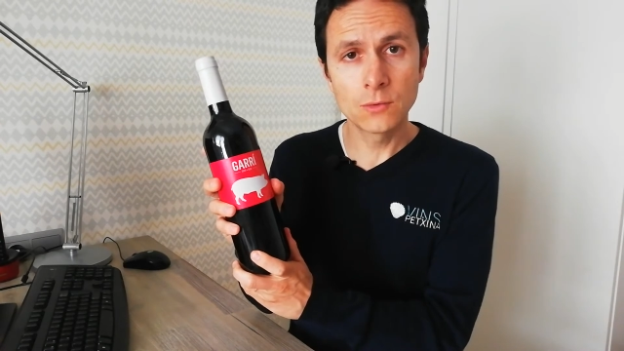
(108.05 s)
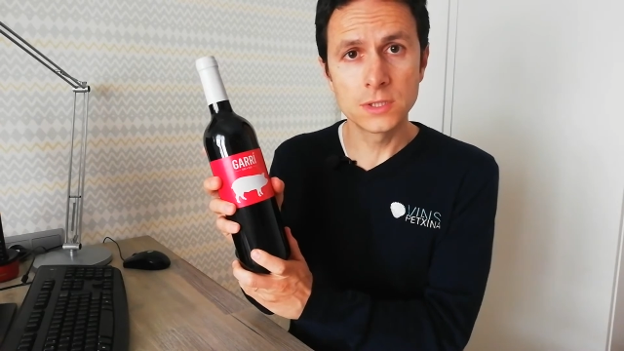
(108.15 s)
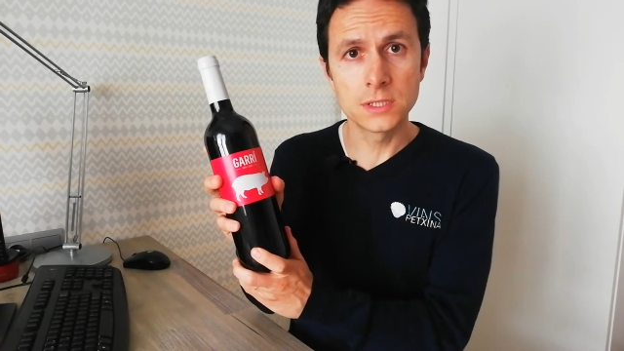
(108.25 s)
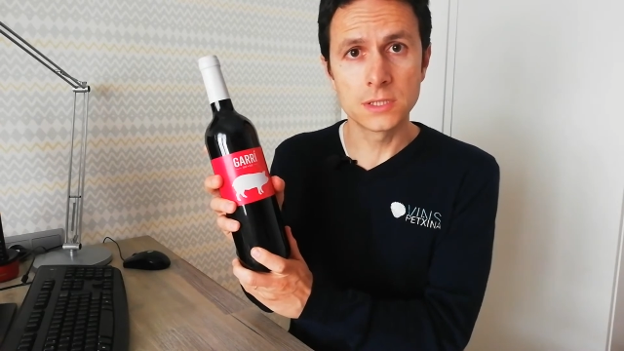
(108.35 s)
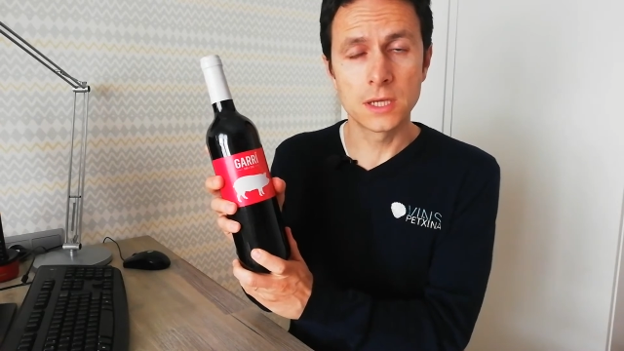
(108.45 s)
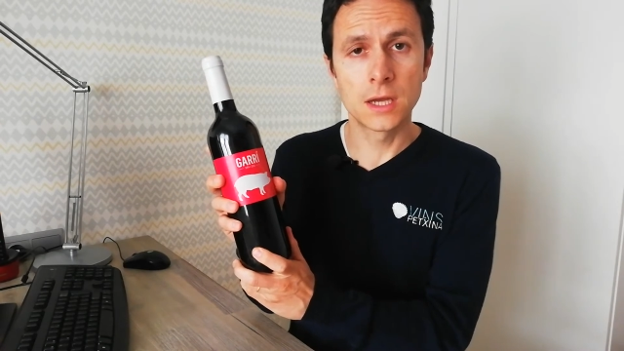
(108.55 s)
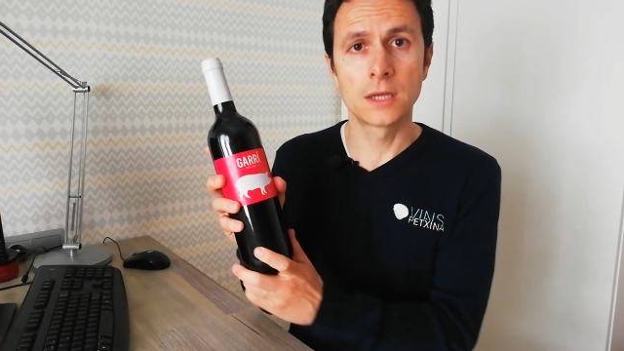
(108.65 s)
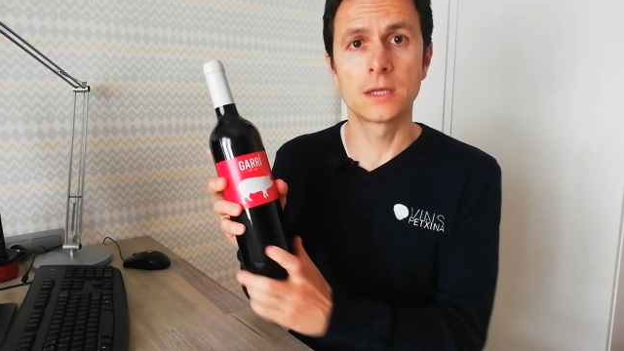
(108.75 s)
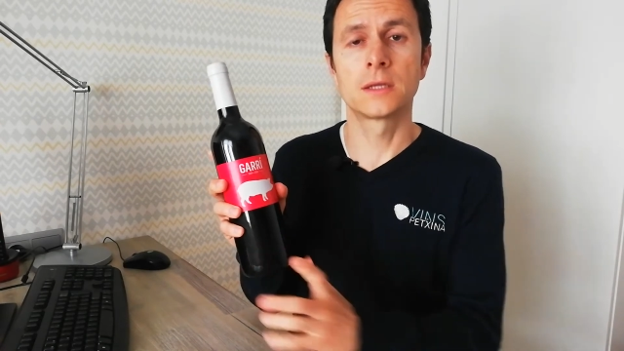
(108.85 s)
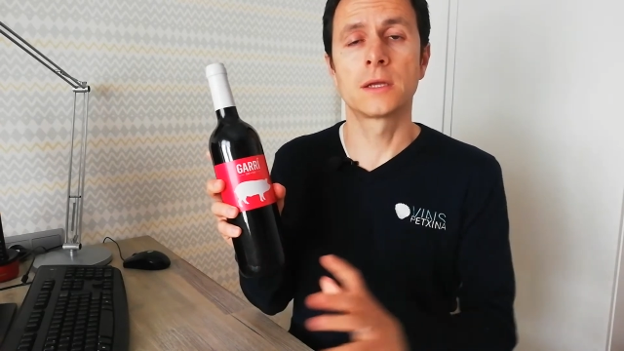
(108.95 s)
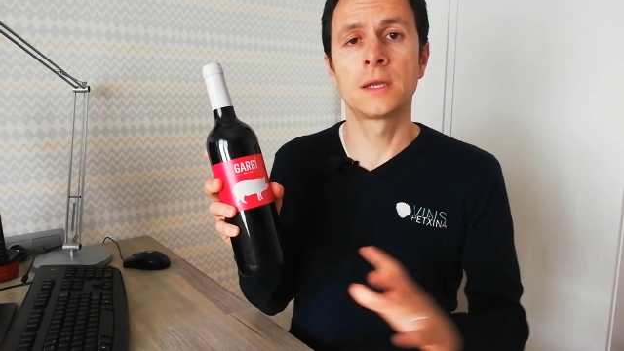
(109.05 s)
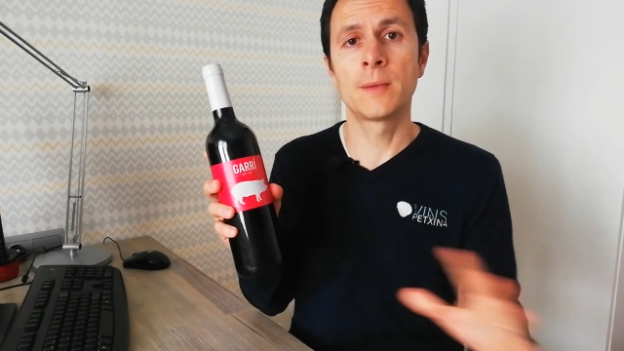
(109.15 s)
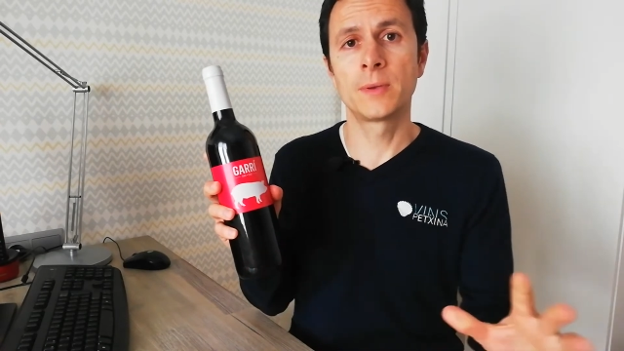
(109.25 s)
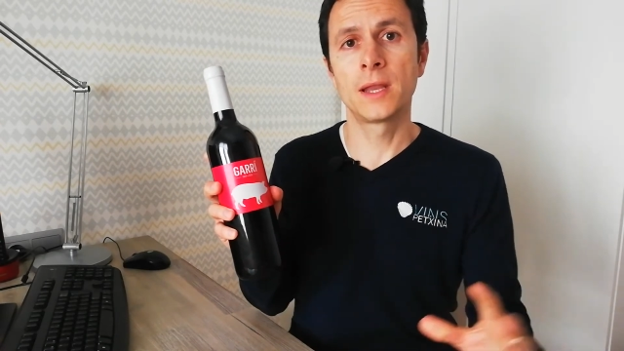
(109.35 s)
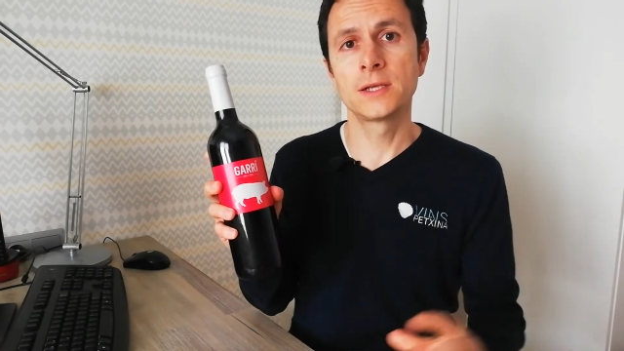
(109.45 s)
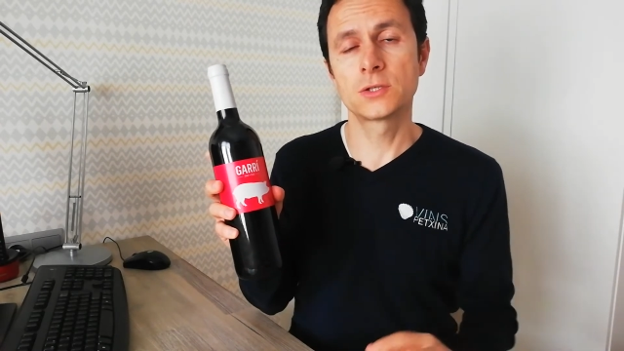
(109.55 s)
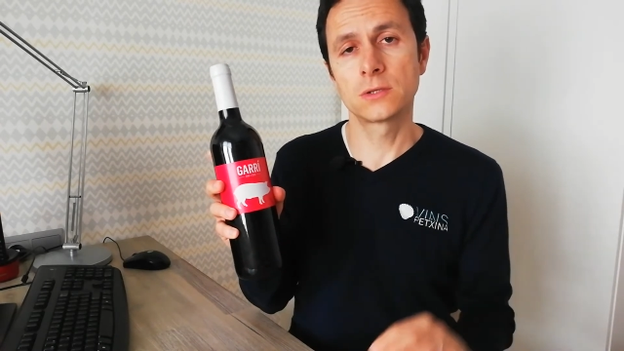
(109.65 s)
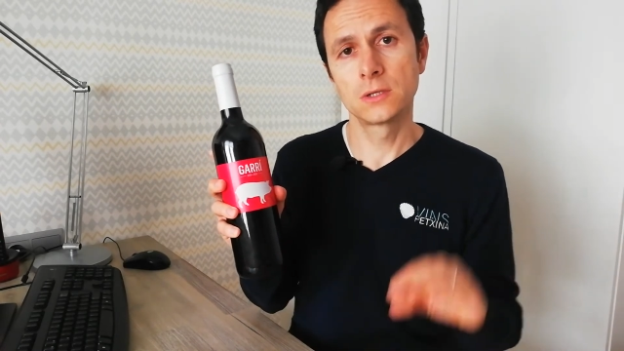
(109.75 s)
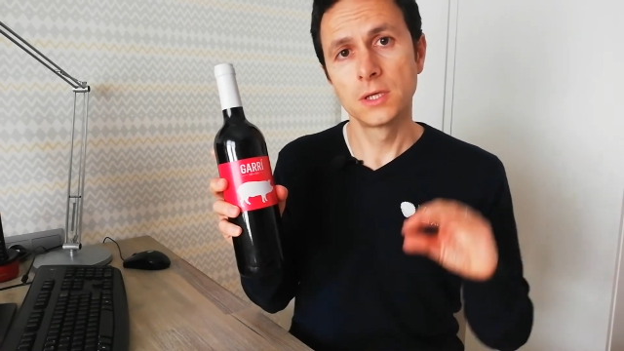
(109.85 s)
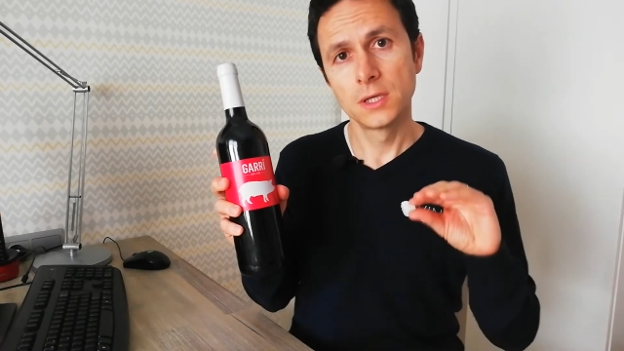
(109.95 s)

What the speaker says: which is an appellation